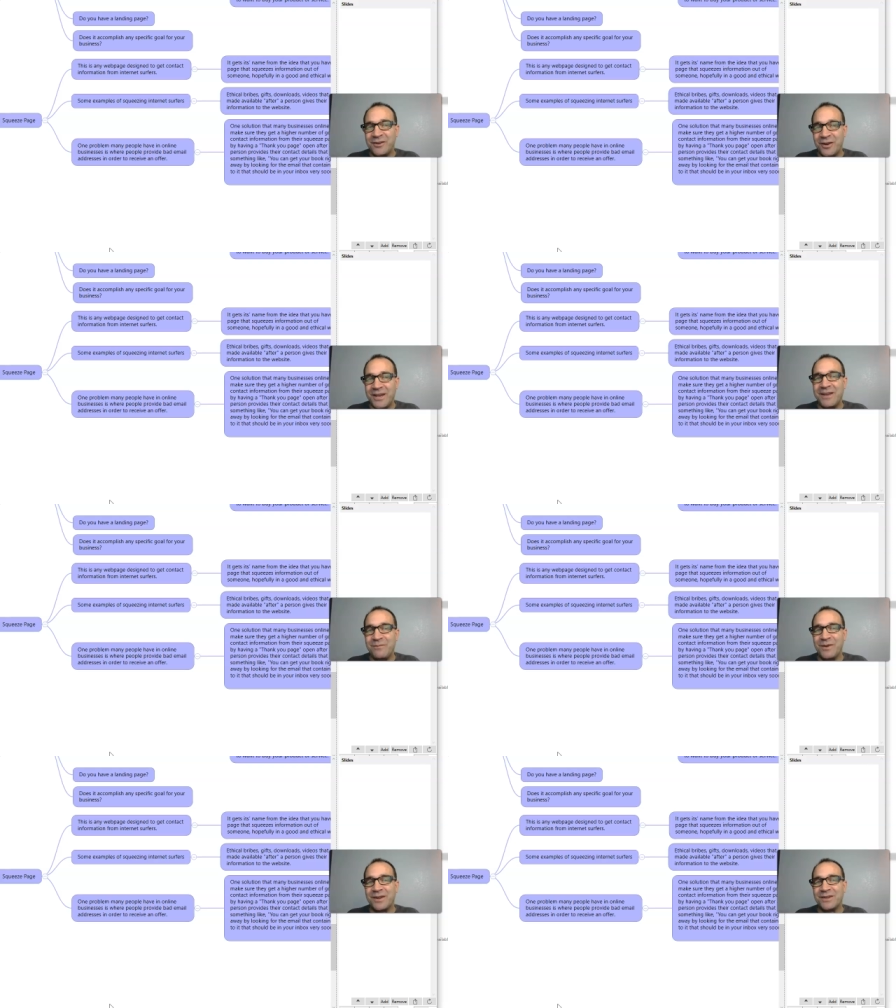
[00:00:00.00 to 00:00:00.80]
your
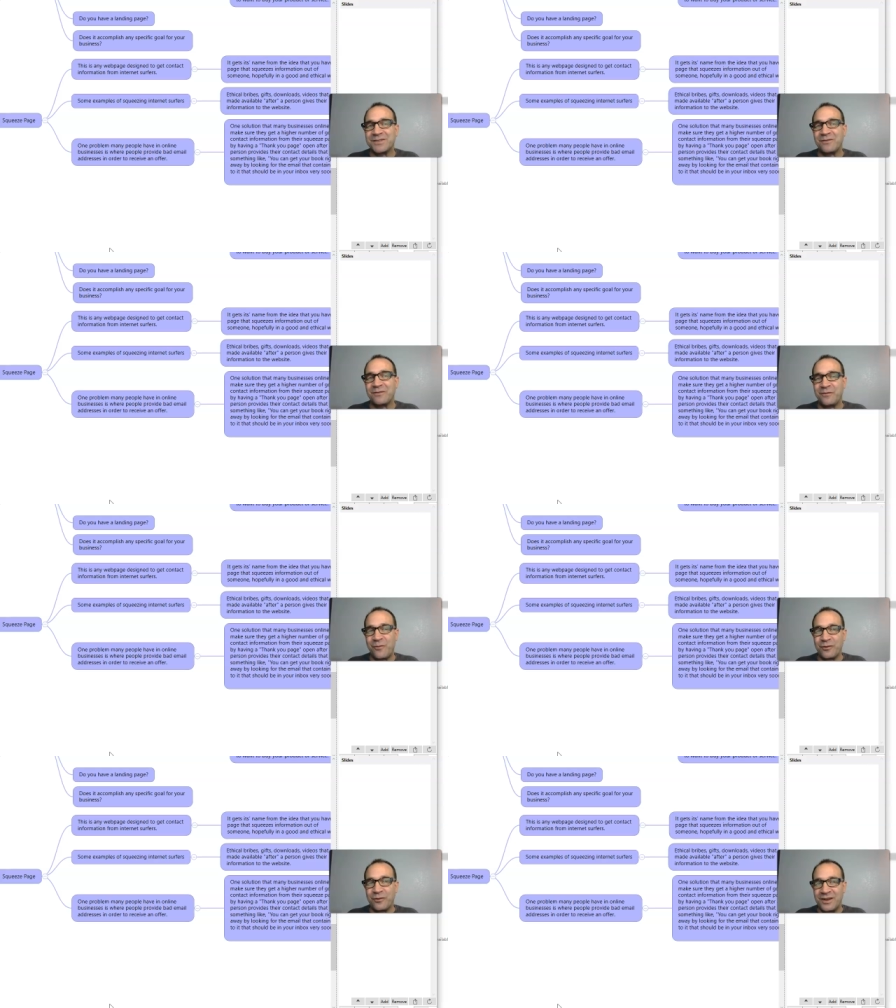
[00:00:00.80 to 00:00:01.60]
emails
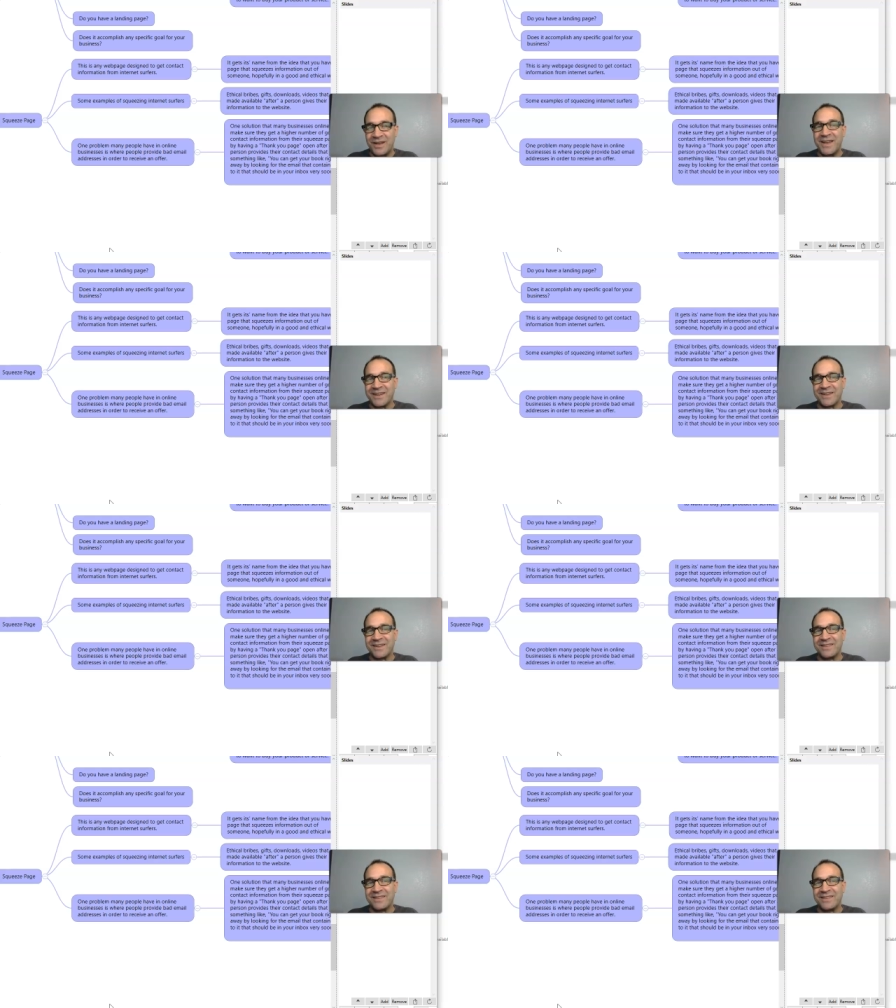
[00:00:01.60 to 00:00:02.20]
for the link